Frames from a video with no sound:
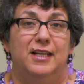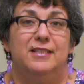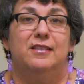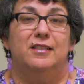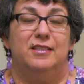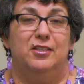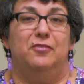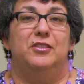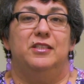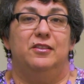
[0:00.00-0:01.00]
excellent
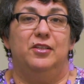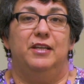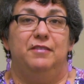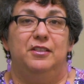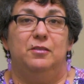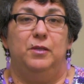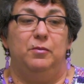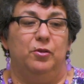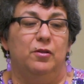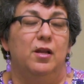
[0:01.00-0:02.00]
service that they're giving to
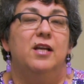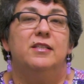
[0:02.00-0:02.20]
people.